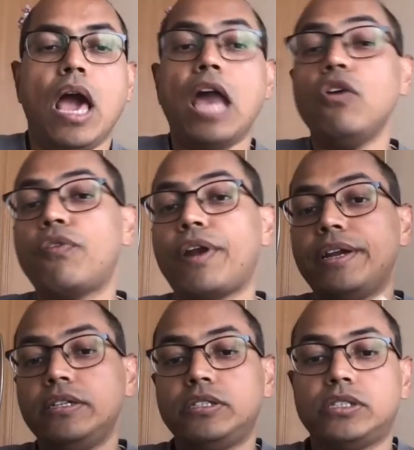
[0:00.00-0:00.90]
Hello,
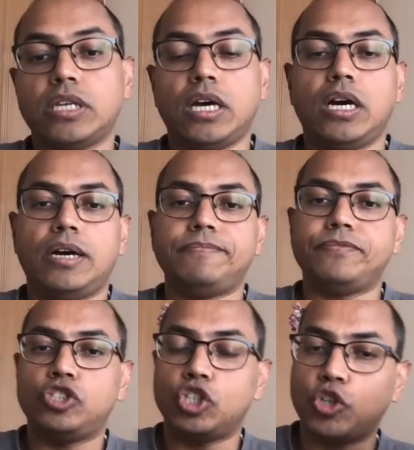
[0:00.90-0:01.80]
friends.
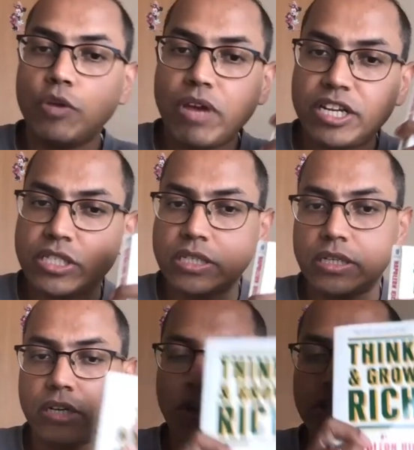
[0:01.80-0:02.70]
So today we
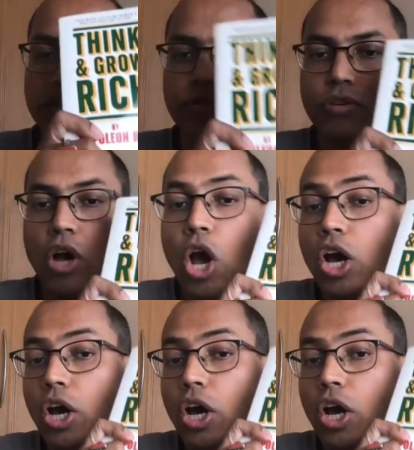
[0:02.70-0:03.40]
are going to